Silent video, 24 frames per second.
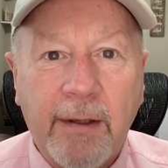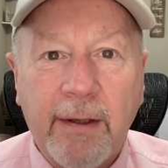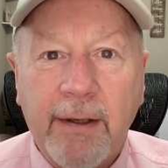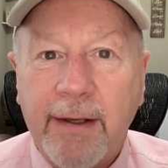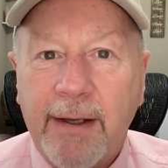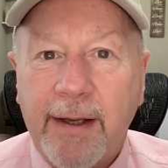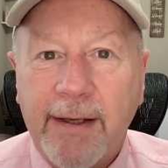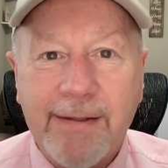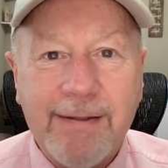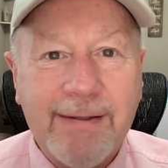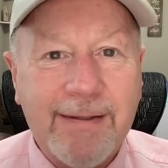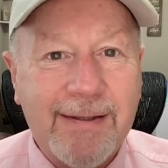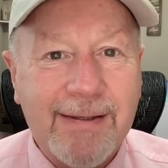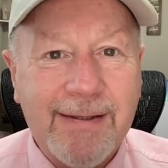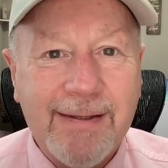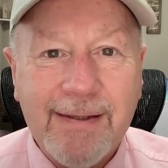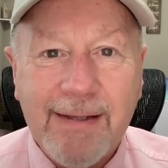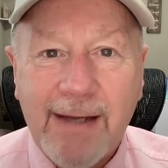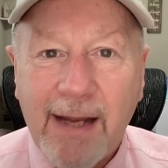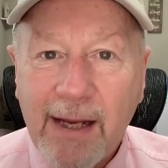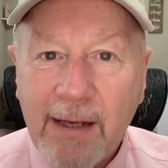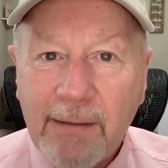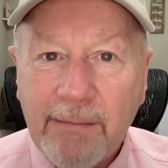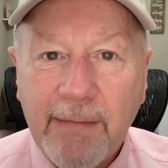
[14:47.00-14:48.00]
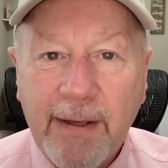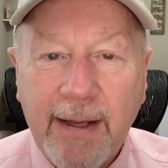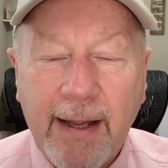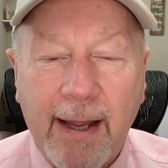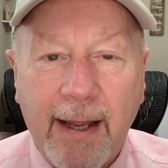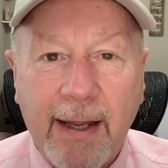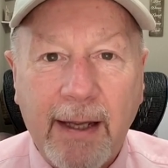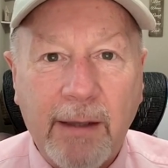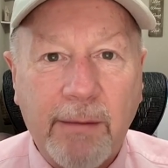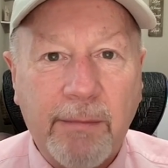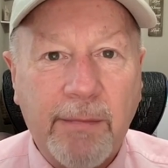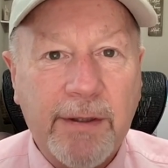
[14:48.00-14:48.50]
It's the same
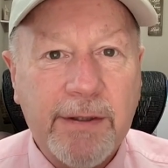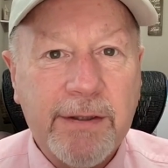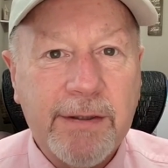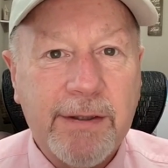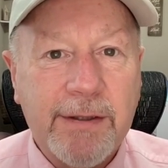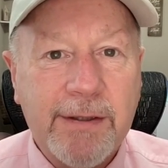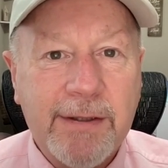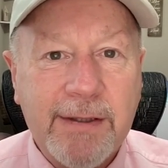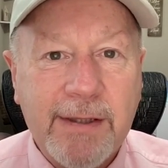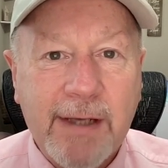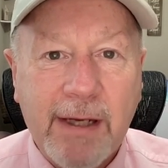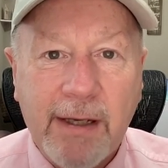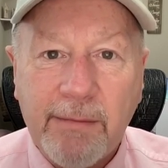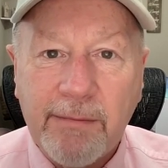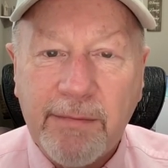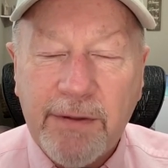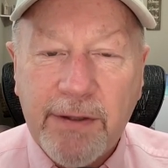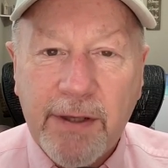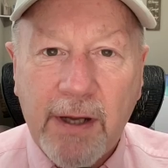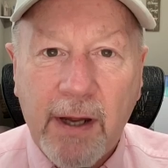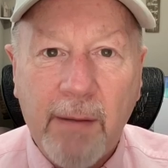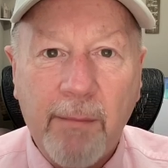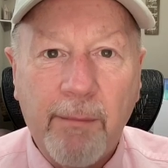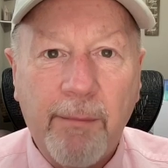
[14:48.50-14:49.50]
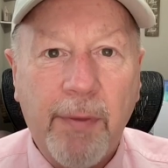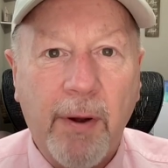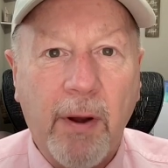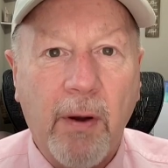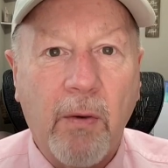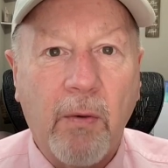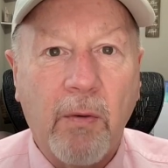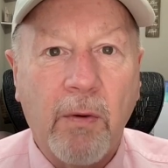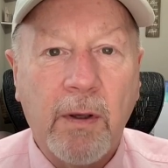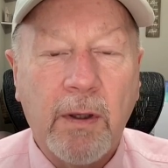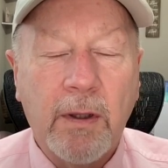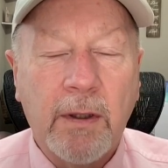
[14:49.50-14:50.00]
game, it's the same
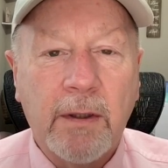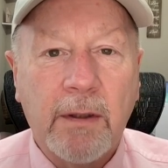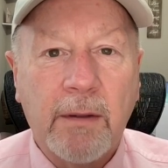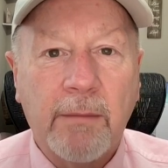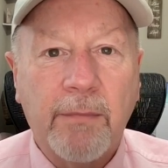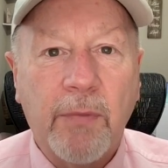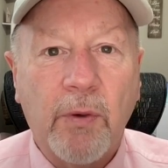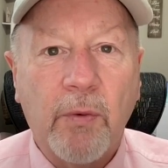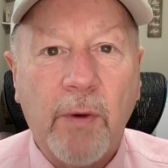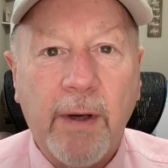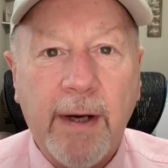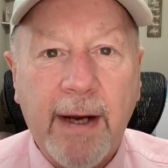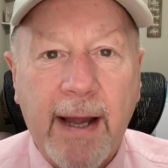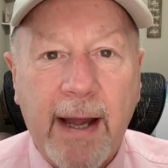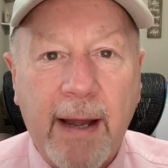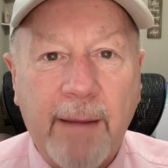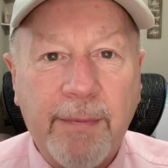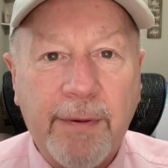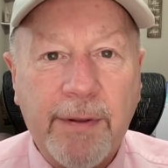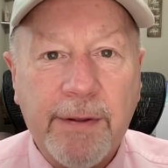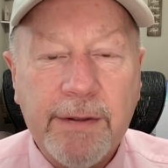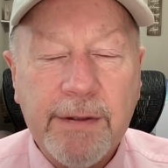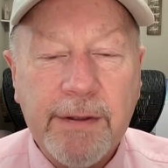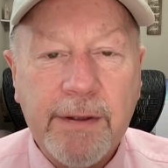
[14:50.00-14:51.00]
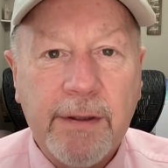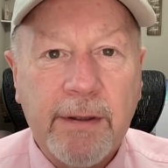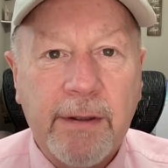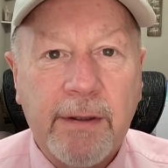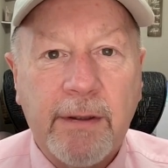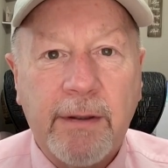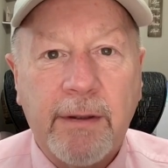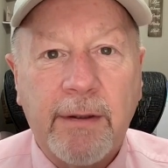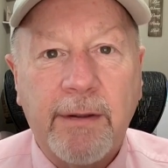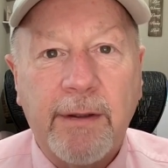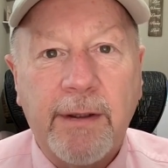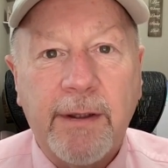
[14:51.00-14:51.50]
tempo, but what happens?
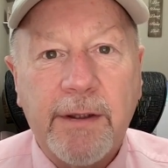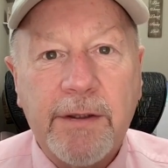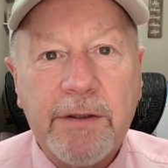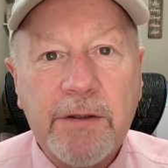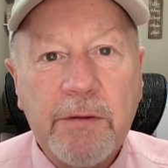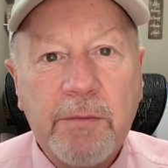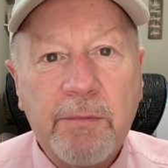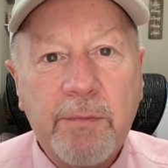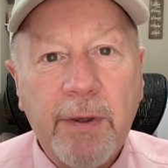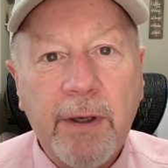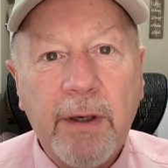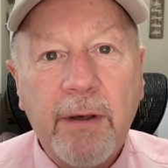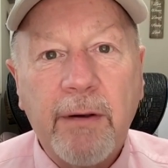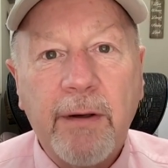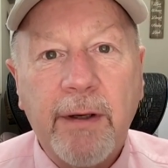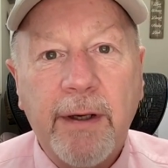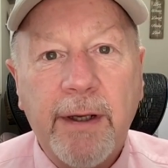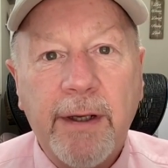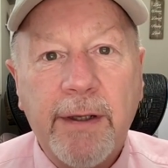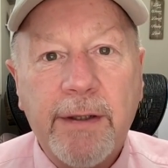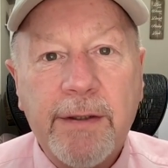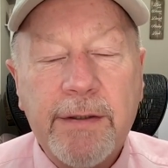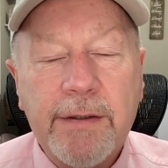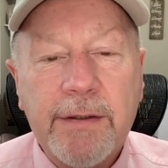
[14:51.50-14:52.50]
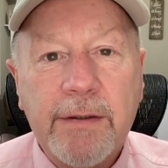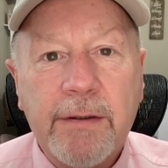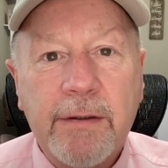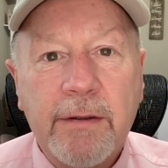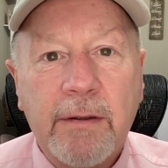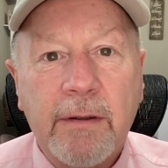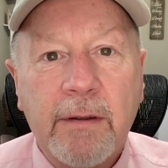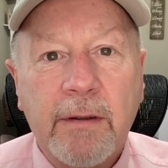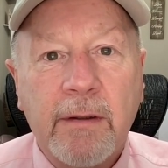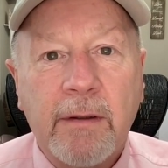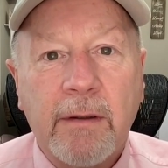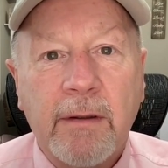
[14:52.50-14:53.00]
The experience
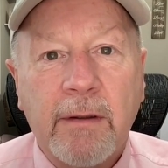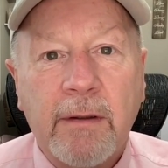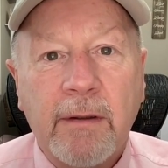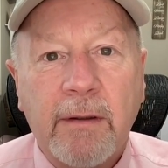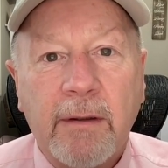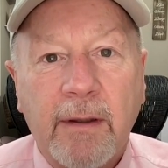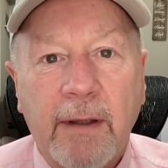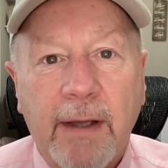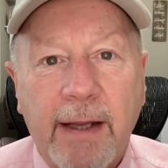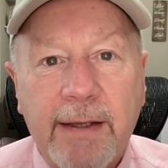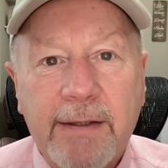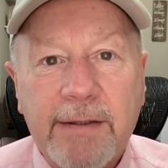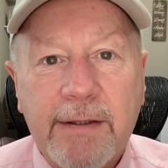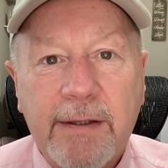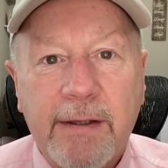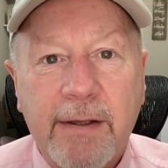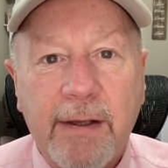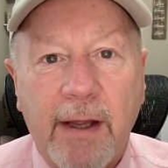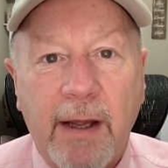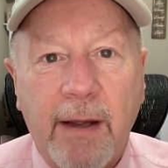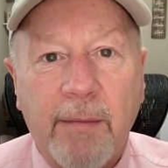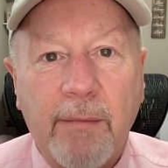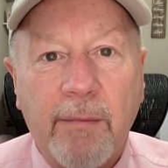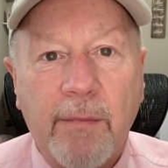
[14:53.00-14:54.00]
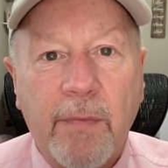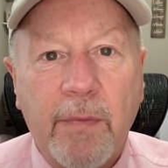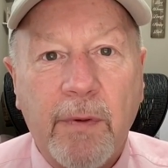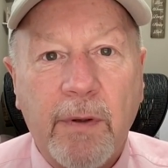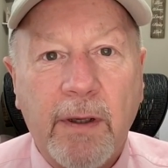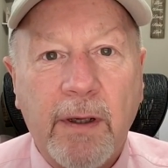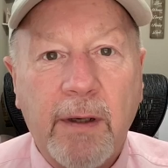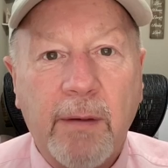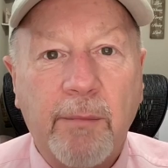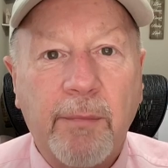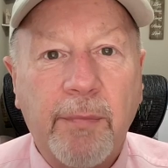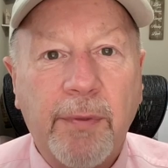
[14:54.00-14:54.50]
lets them
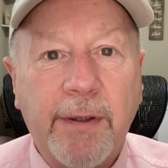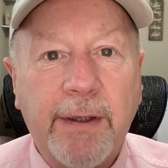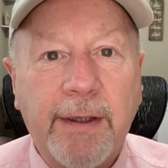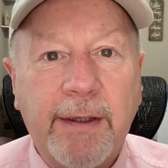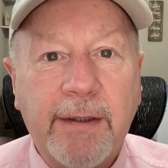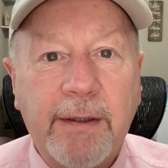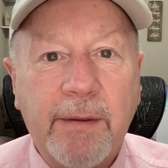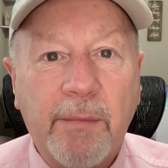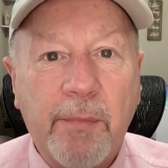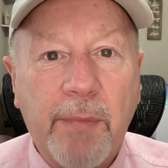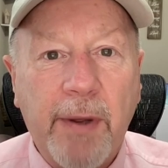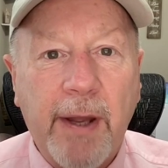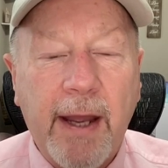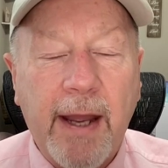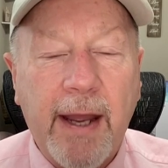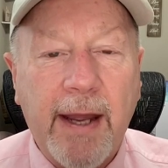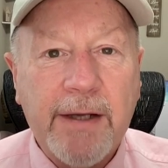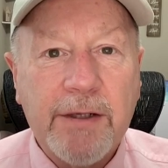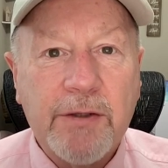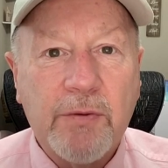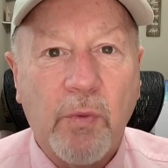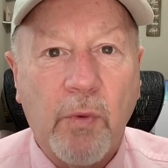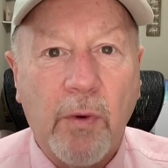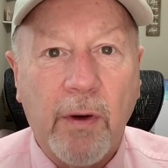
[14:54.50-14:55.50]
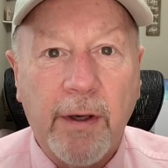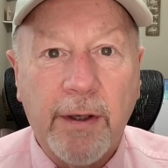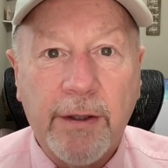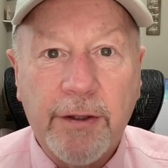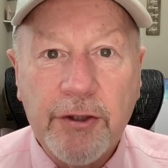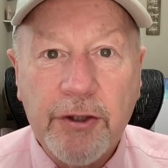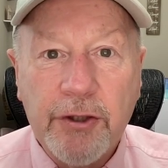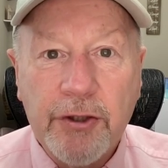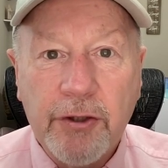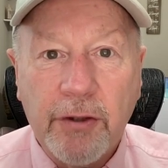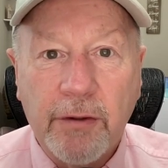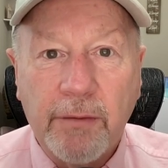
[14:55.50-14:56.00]
complete the pass where it
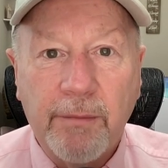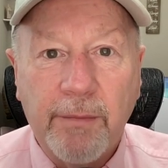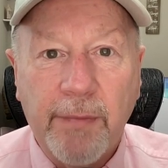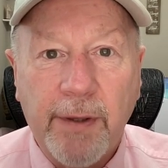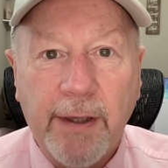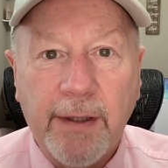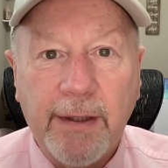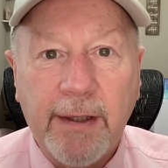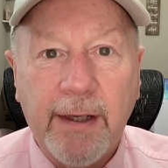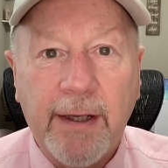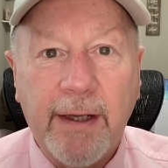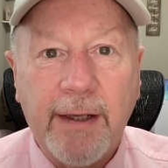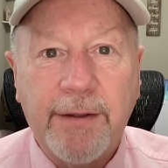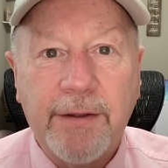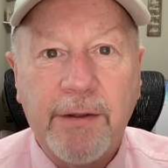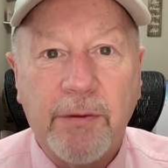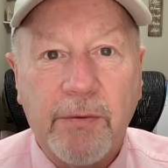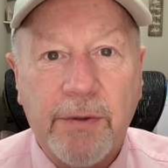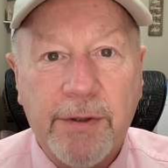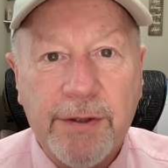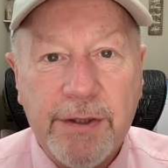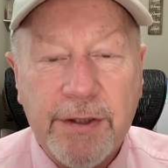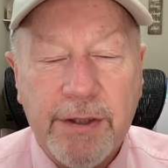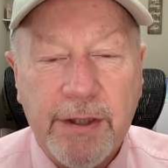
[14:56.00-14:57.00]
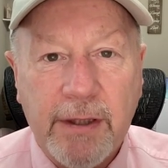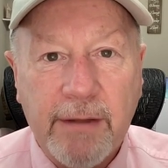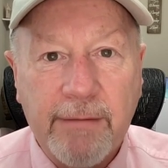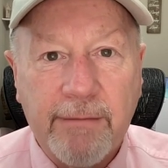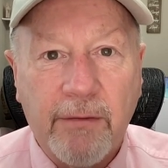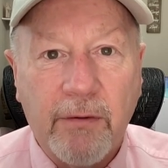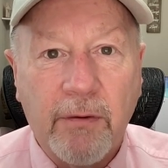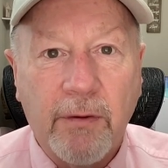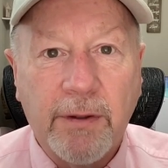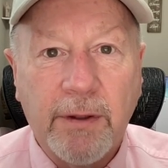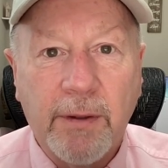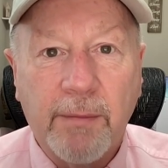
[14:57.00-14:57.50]
should be, to hit the
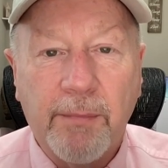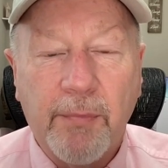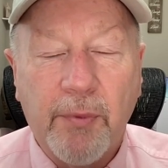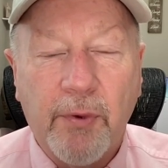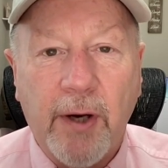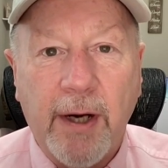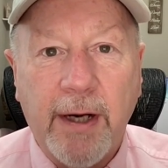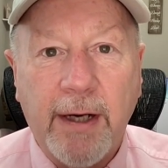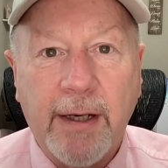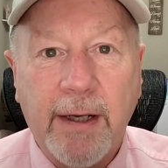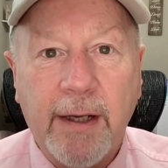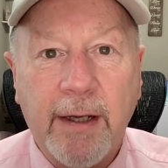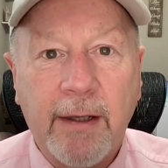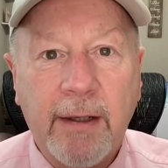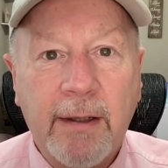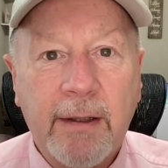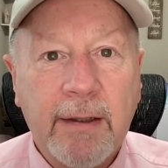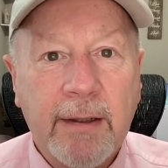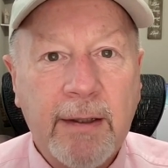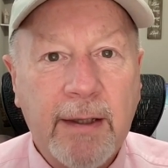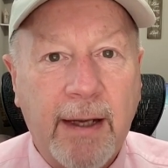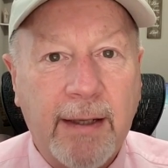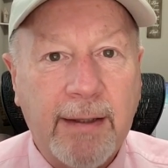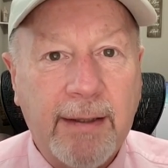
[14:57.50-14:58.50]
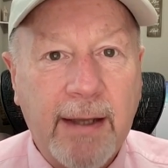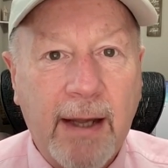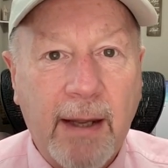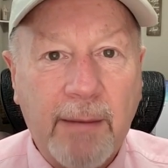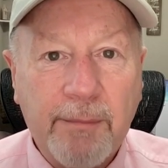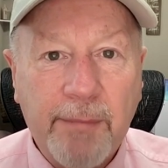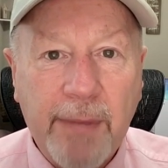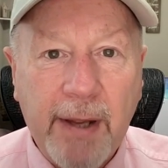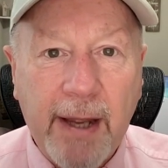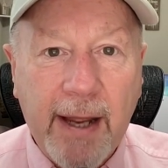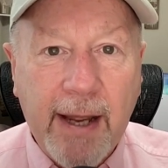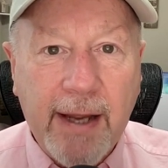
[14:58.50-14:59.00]
receiver on the break and not
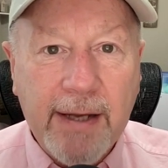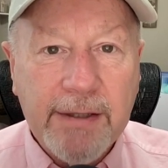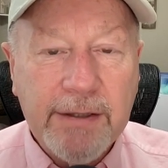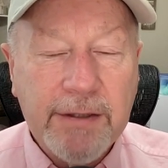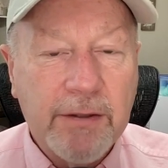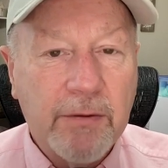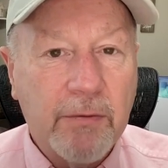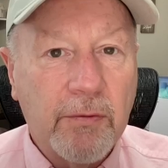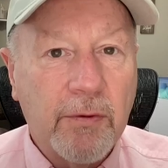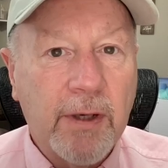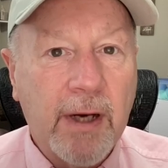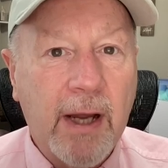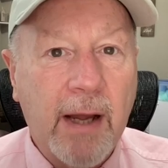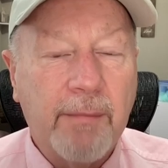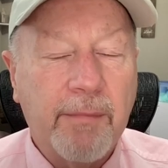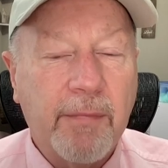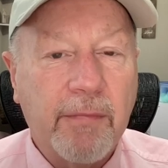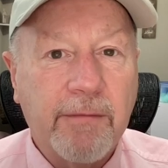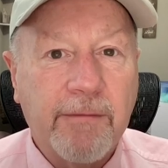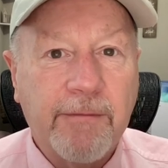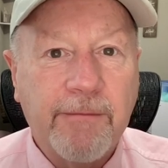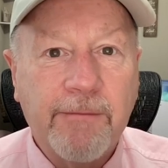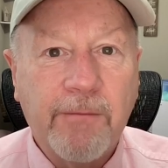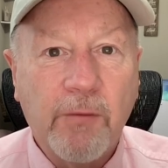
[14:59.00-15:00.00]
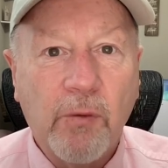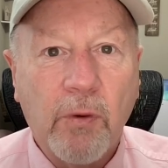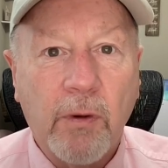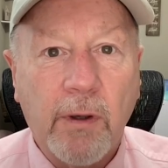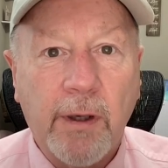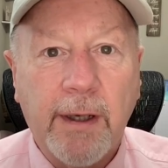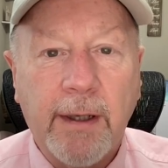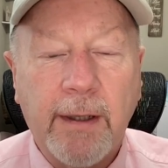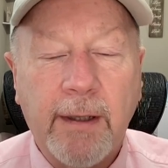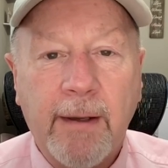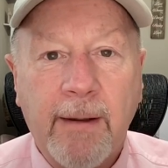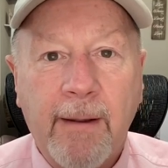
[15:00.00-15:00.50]
past it or not before
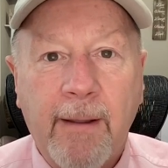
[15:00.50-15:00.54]
it.